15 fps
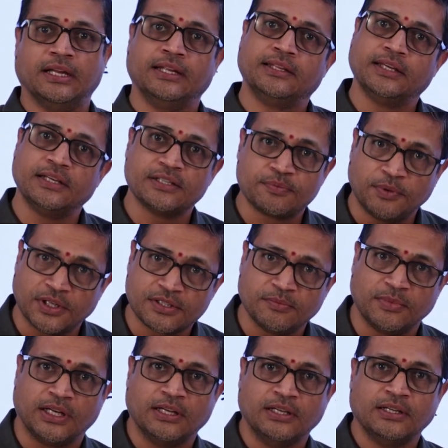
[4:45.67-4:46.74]
Anything is
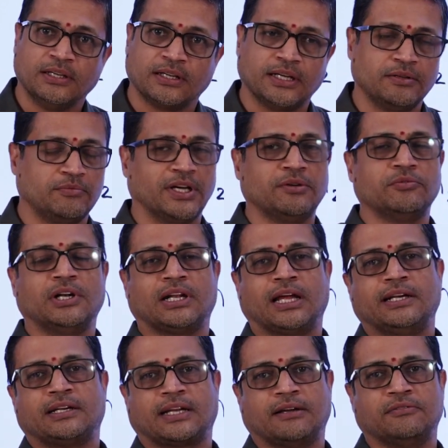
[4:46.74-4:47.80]
possible, right? Why will
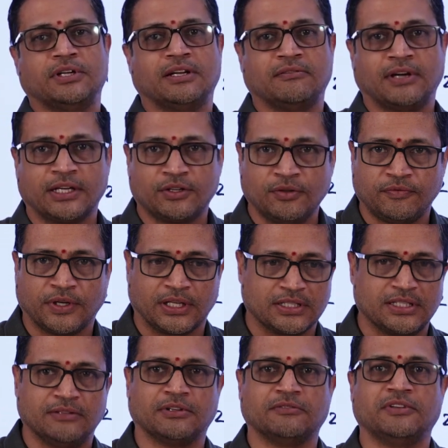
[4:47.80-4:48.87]
light travel in vacuum for
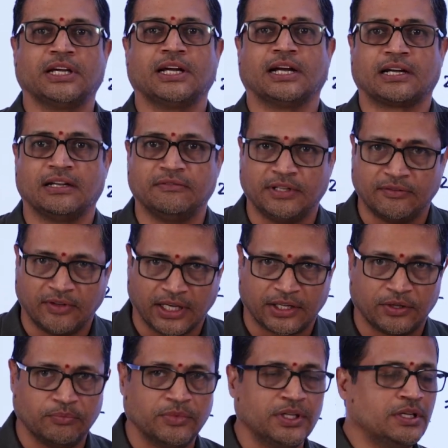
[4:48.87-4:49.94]
us? Even we can't live in vacuum.